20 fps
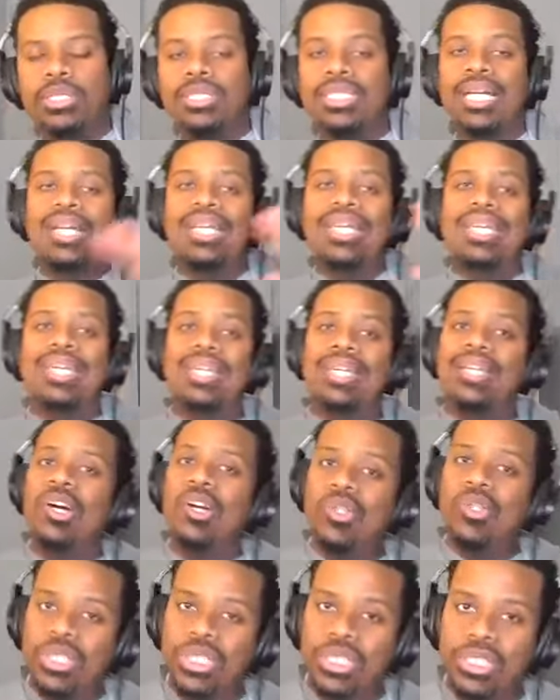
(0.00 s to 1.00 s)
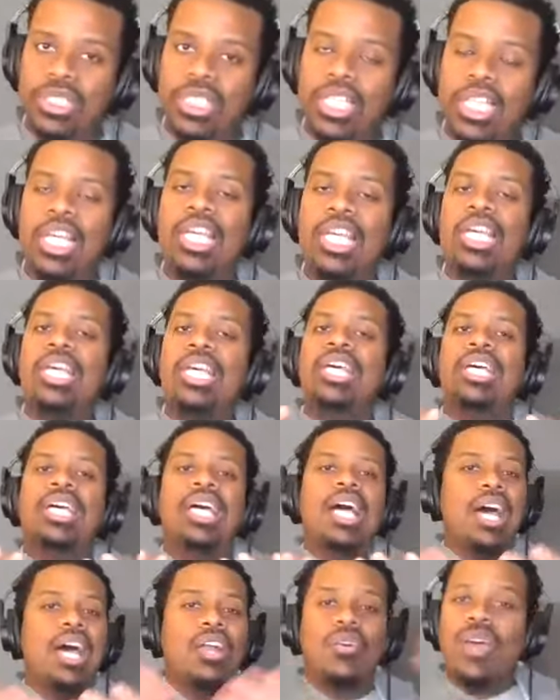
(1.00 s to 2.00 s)
Now, head coaches,
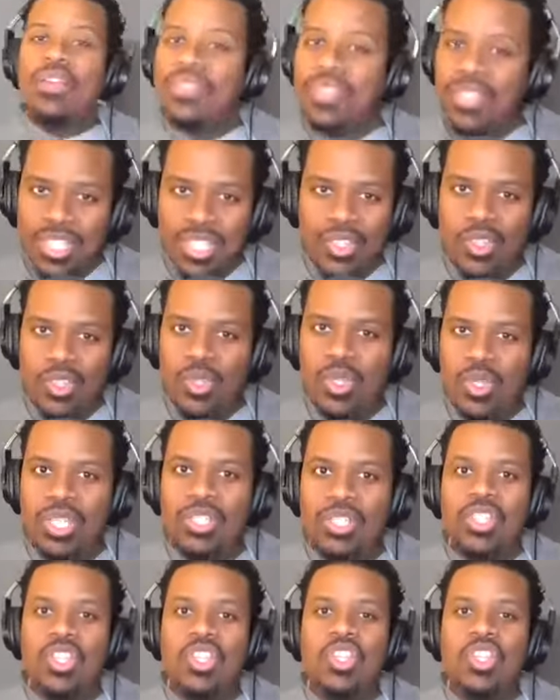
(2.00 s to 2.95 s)
I don't have to tell you this.